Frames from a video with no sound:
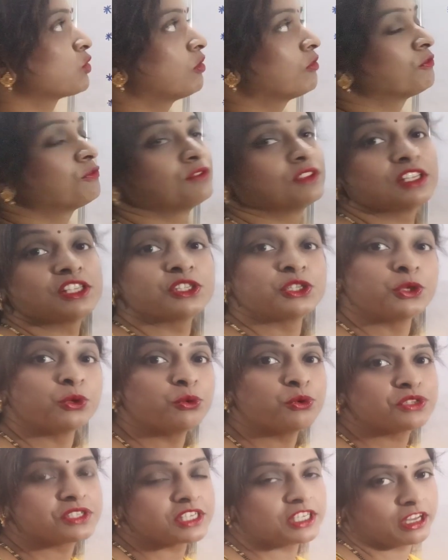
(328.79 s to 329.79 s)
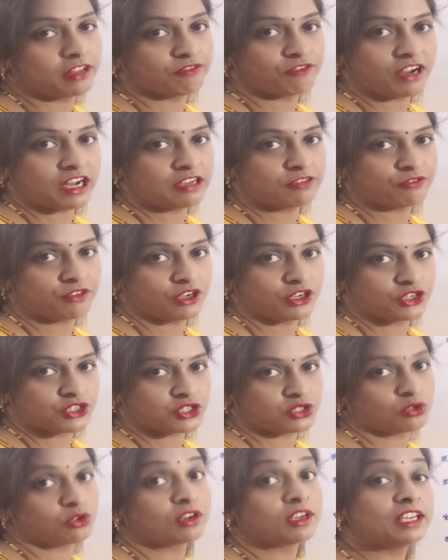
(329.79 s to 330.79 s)
this user defined function or
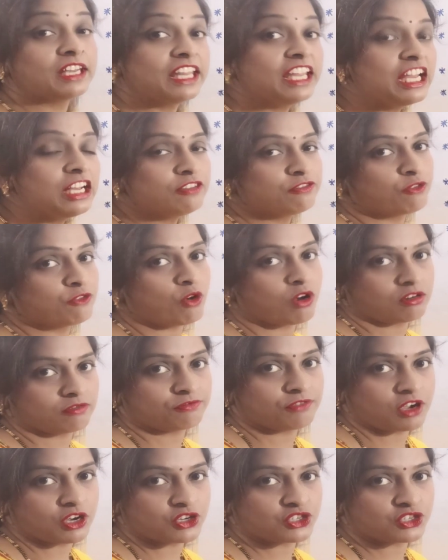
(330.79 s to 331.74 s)
need for function.